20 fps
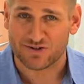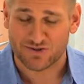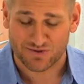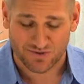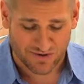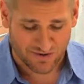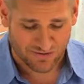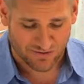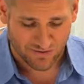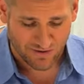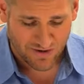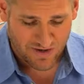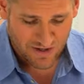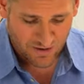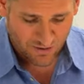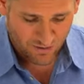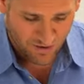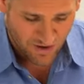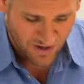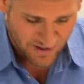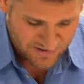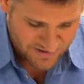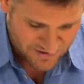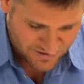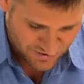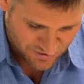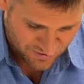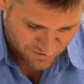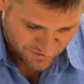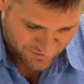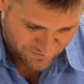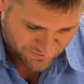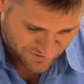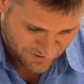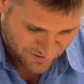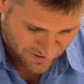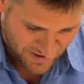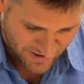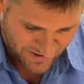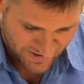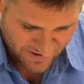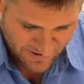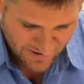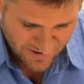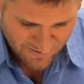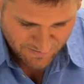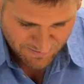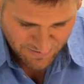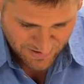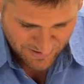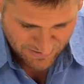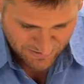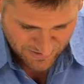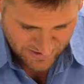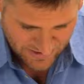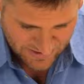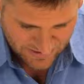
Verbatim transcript: sugar or, or icing sugar if you like, but they